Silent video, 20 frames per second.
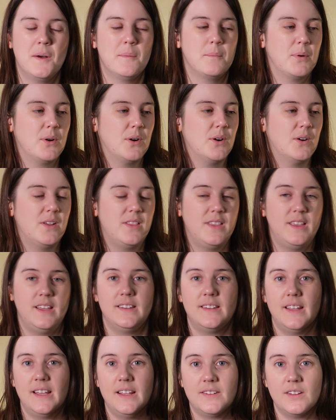per the
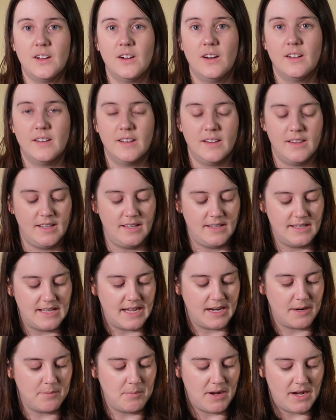date on the
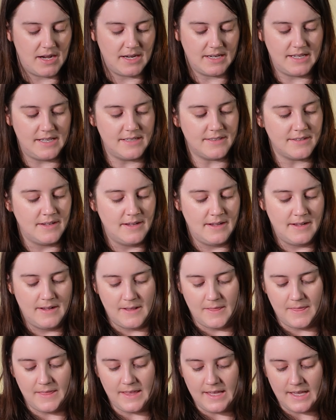neck pocket,
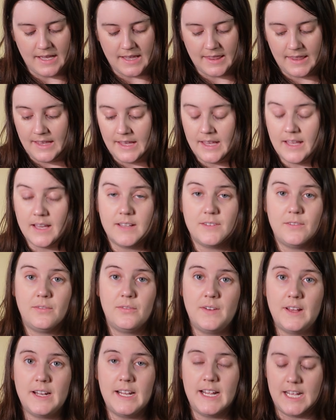the
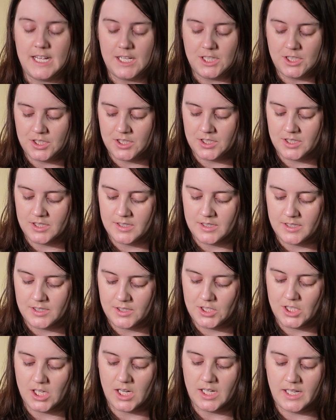finish,
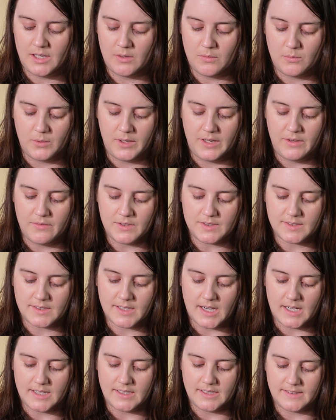Johnny, when he first
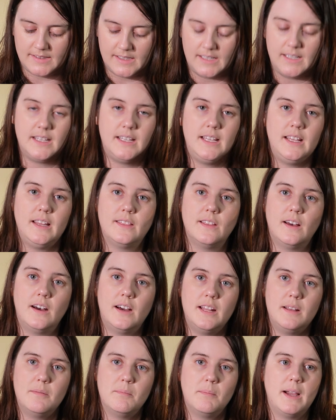got it, said that he
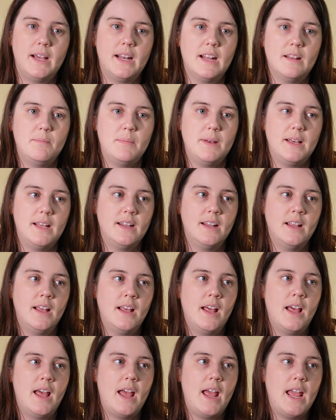thought it might have been
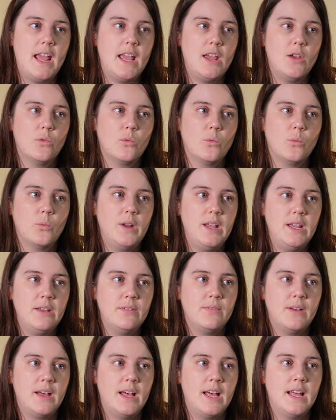a
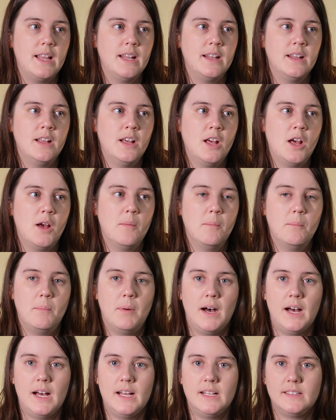rethin,
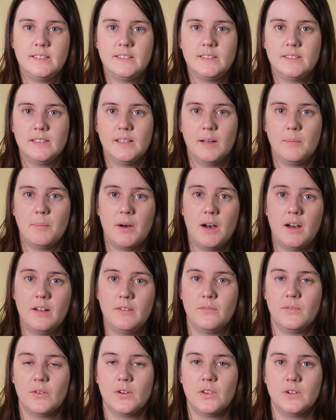but upon
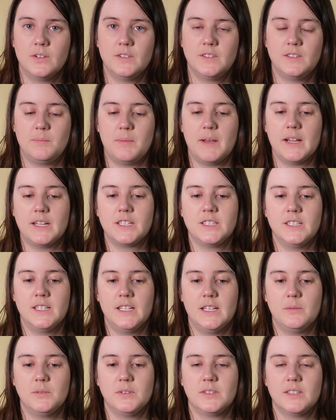further inspection,
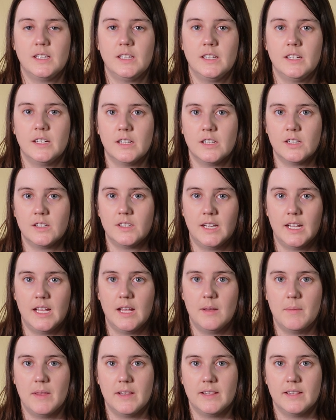it was clear to
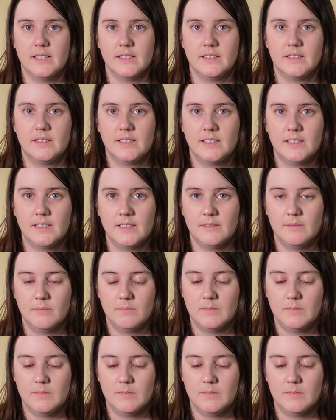him that this